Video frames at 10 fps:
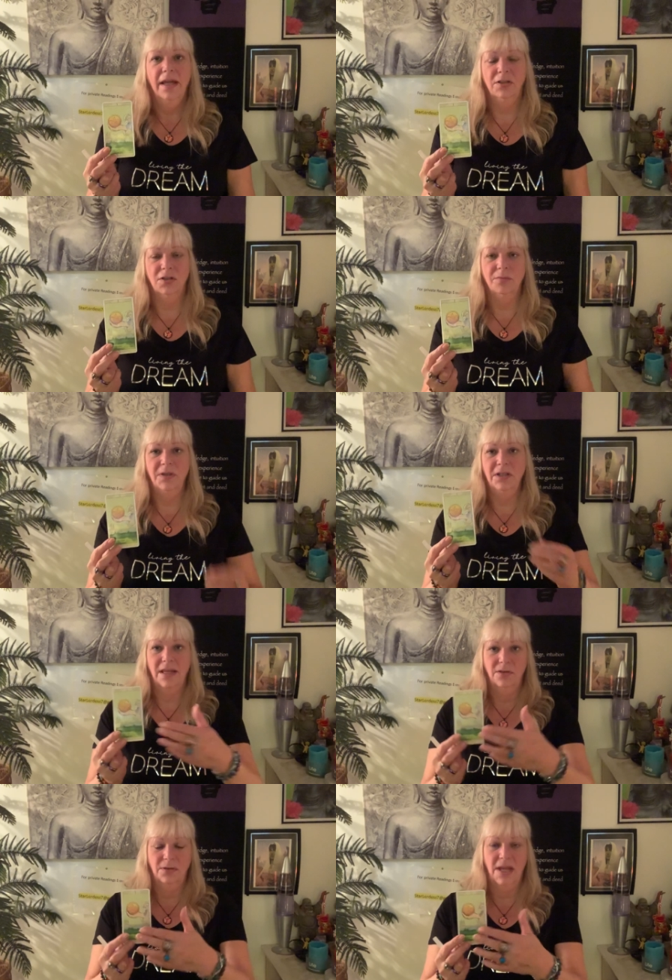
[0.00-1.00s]
it could be
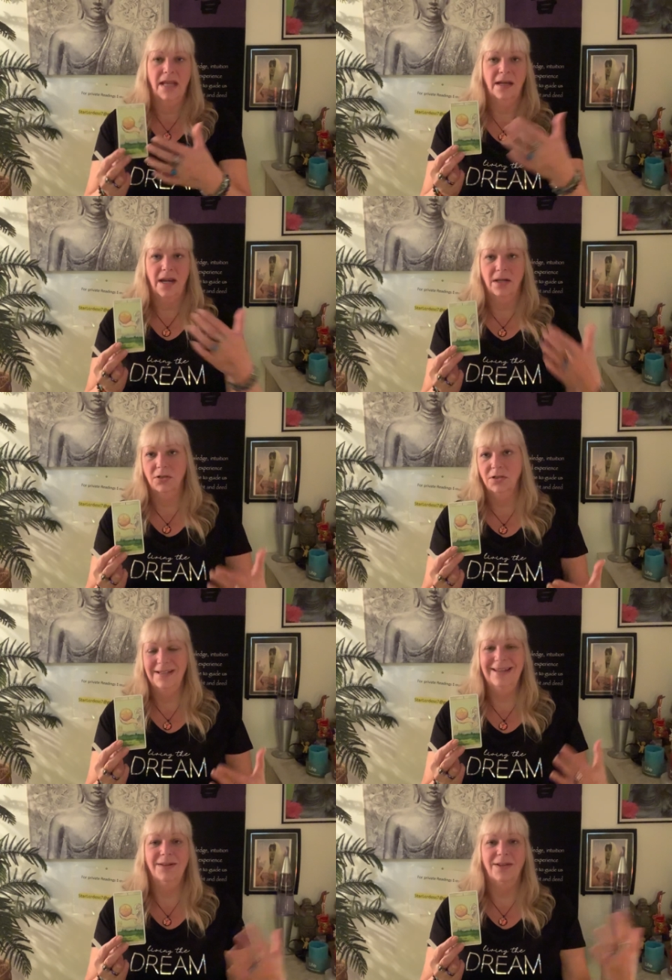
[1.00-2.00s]
that you get it at a good
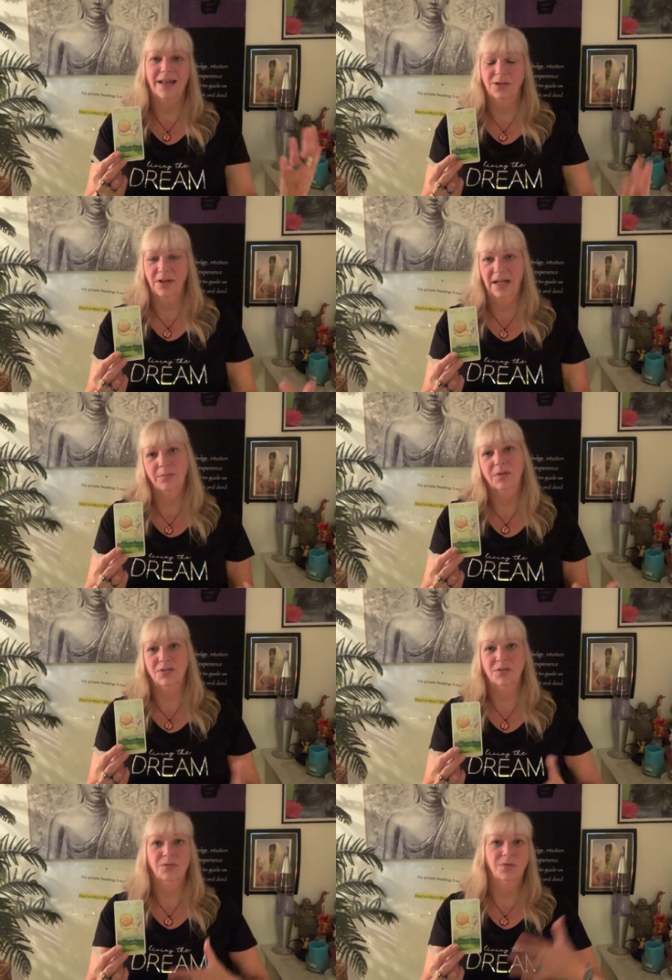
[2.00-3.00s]
deal and you're able to